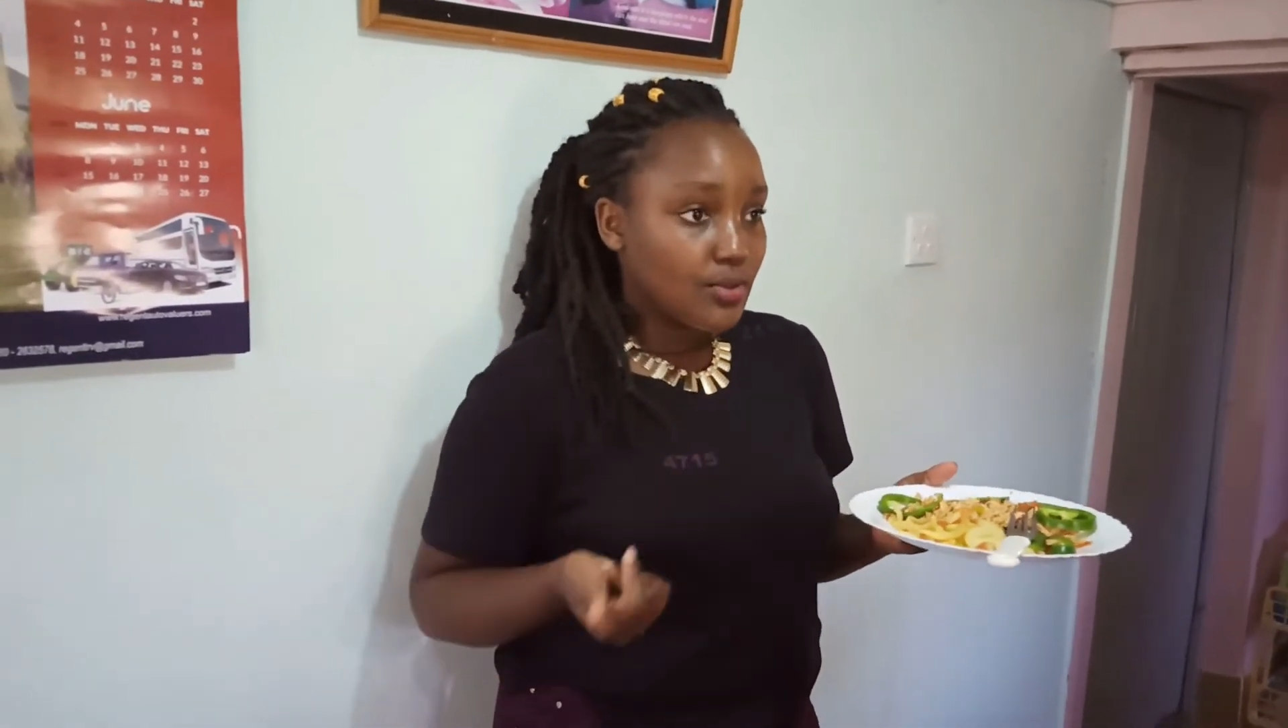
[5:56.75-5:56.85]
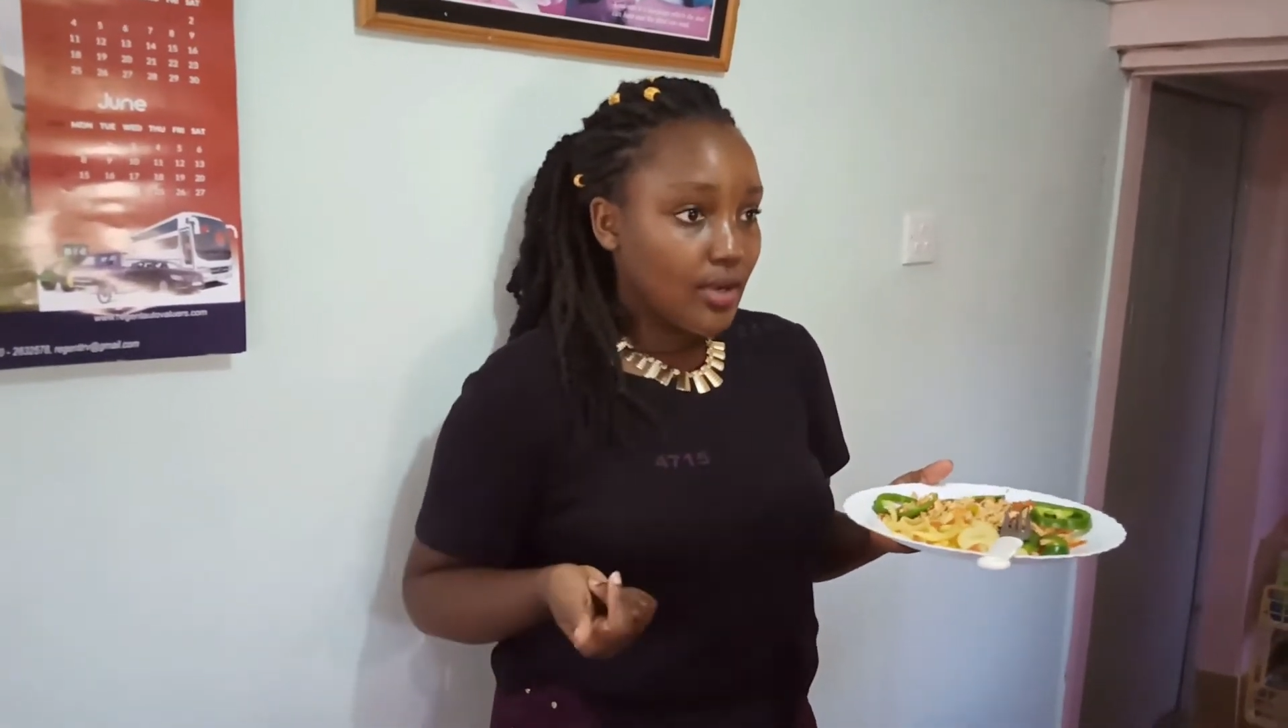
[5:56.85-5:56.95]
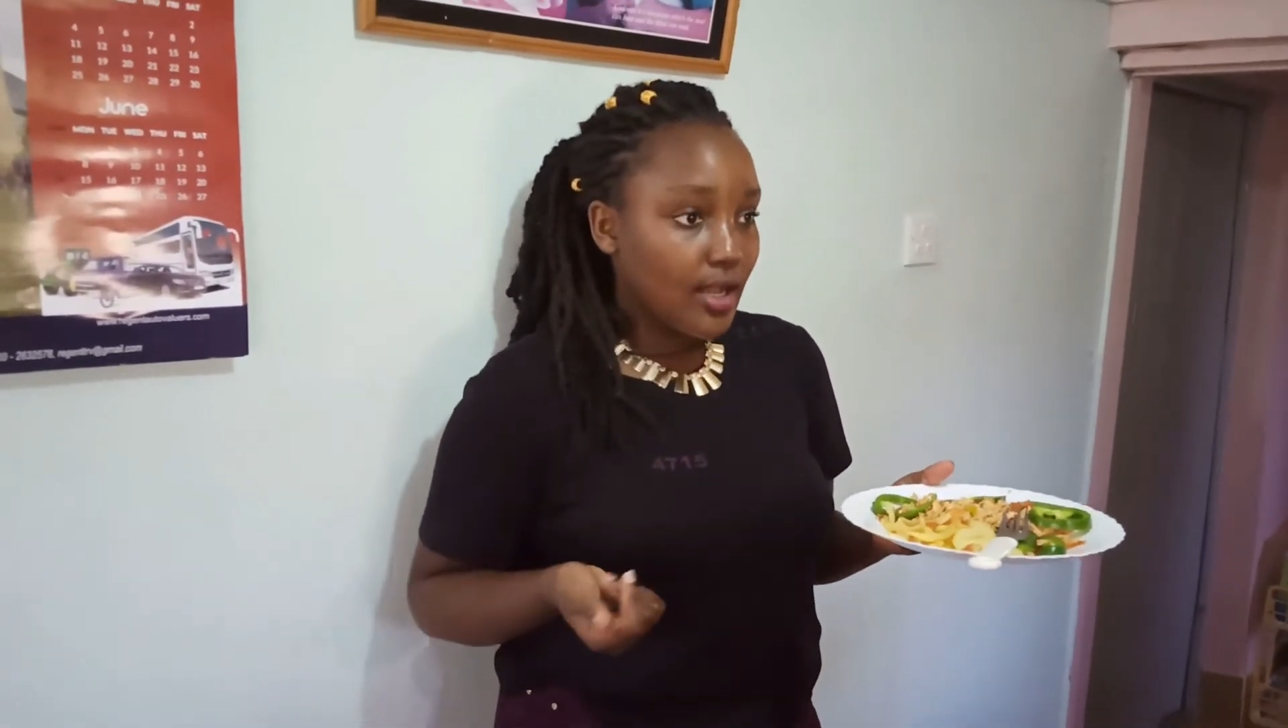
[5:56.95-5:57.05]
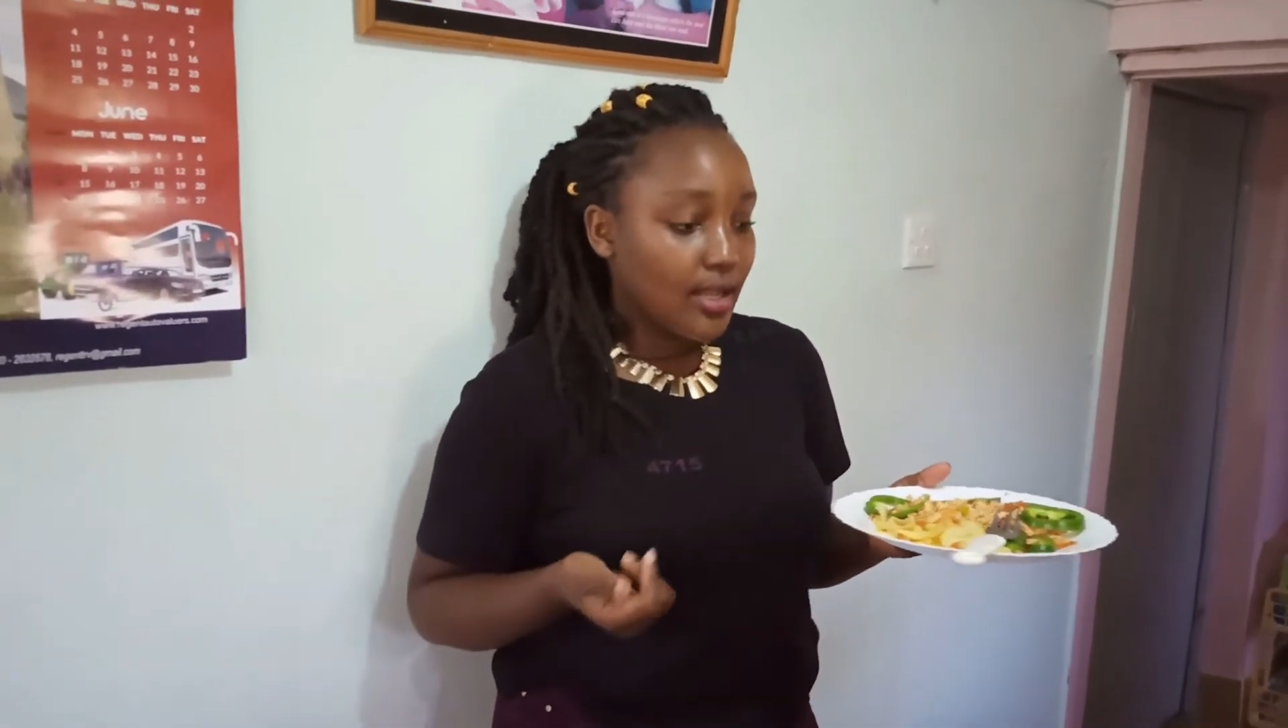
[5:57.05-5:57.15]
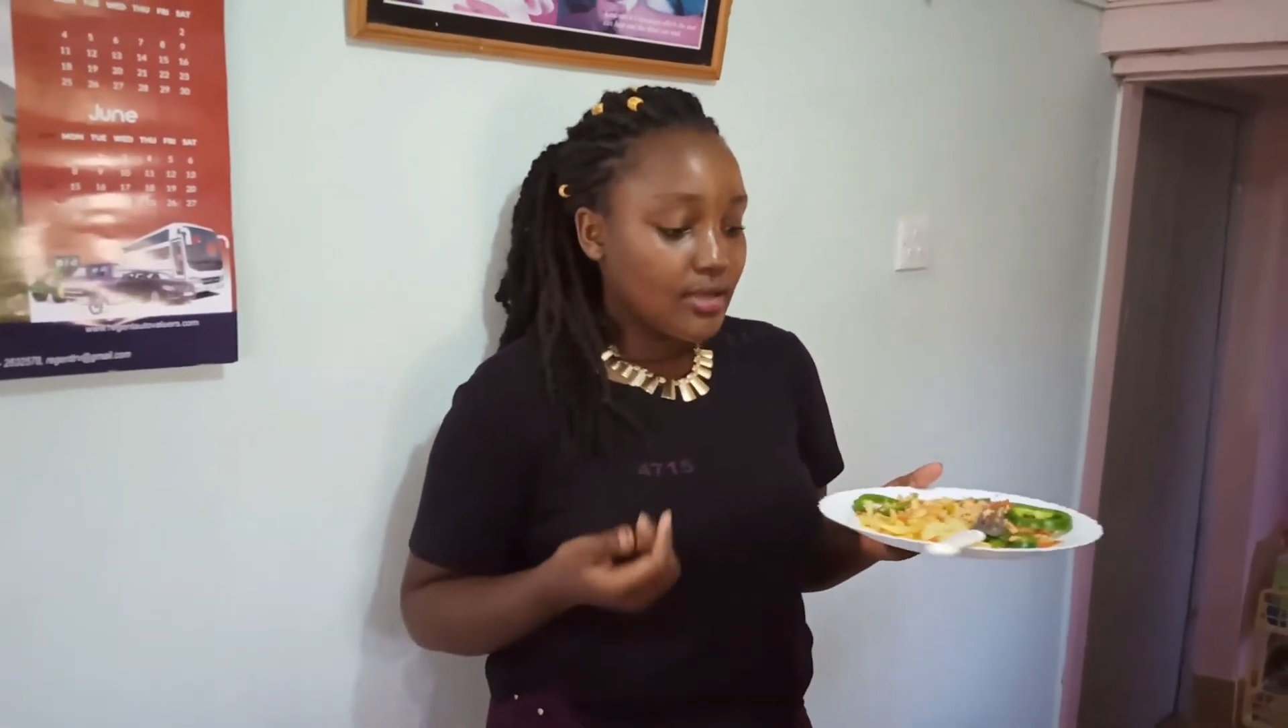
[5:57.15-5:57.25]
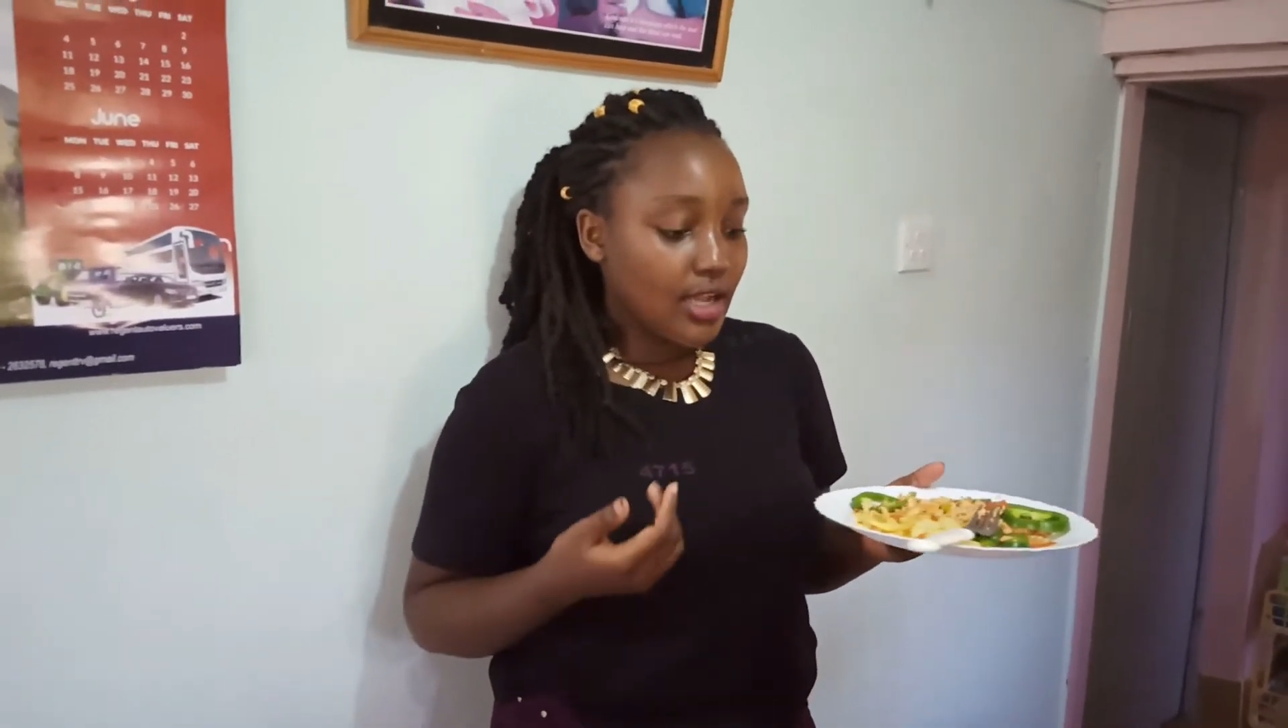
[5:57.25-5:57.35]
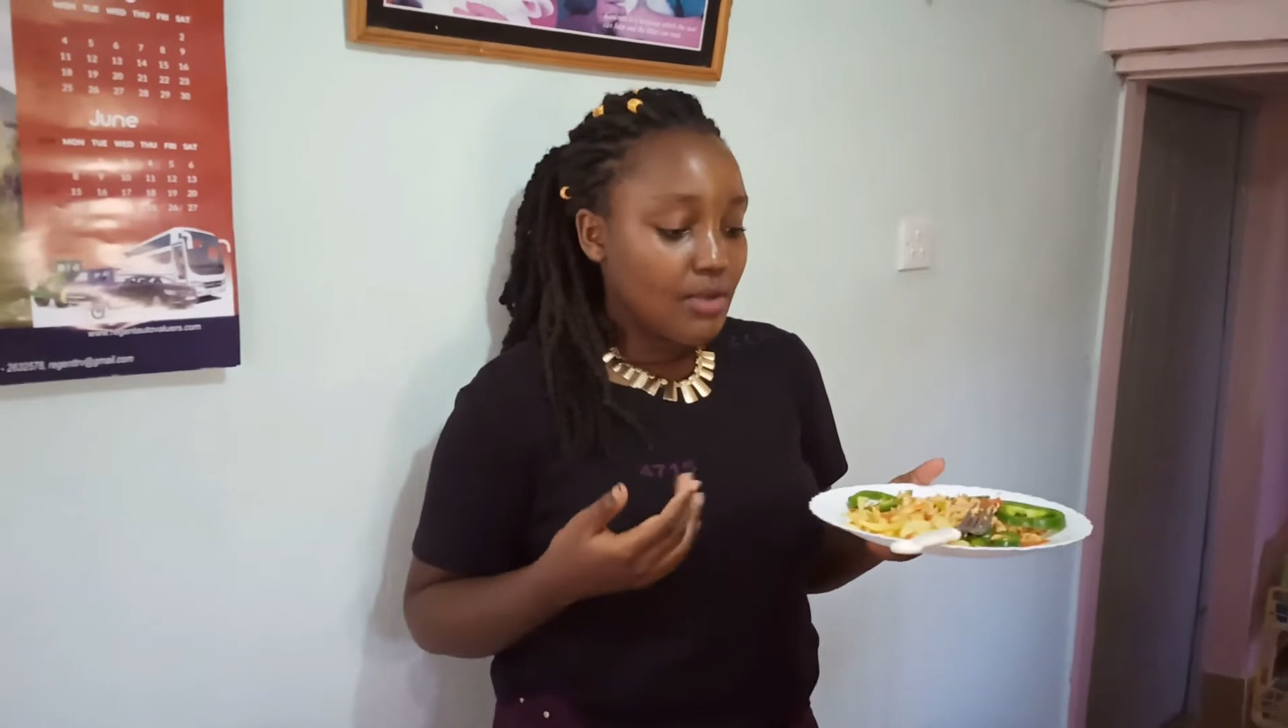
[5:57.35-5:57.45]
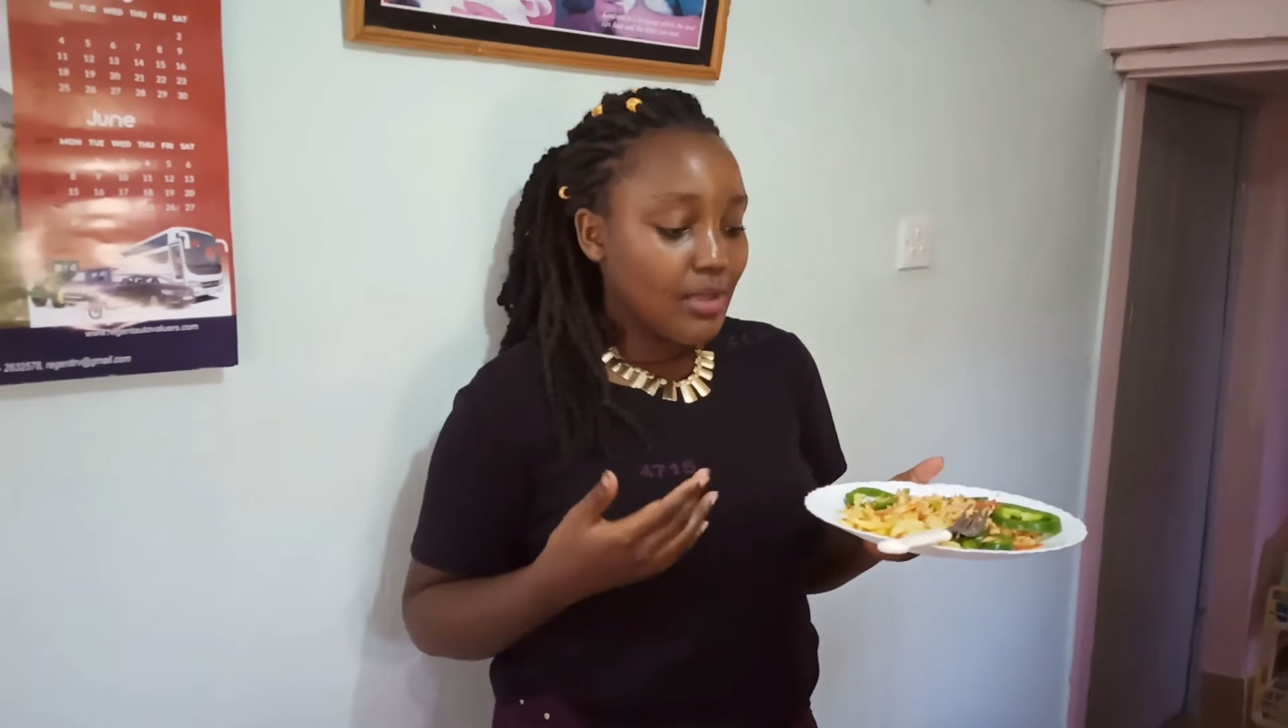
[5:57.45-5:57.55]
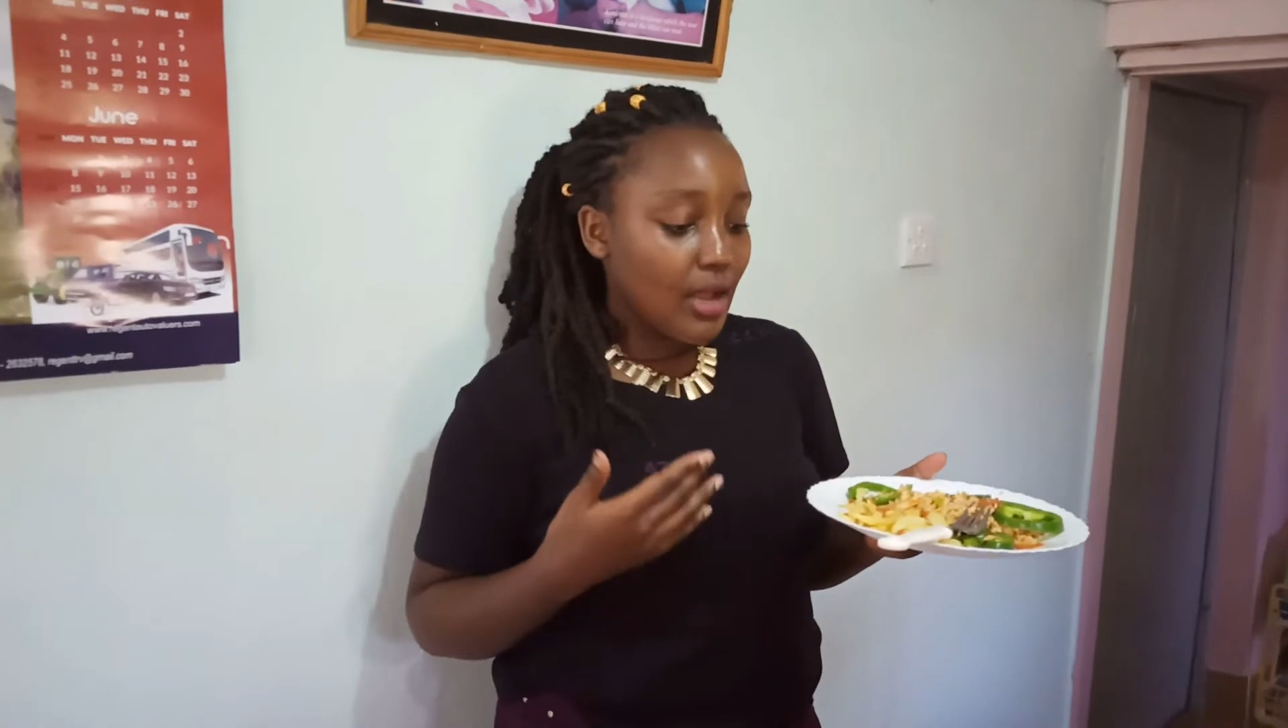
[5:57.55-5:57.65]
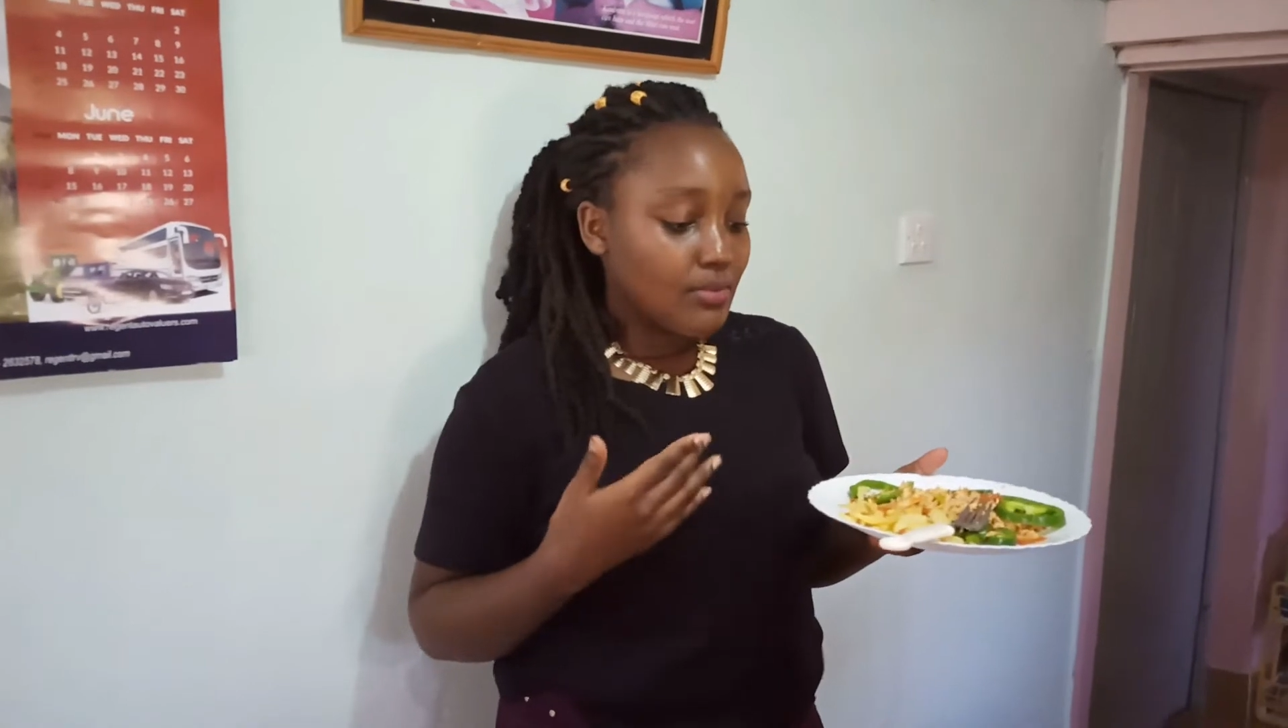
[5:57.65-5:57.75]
You can come here.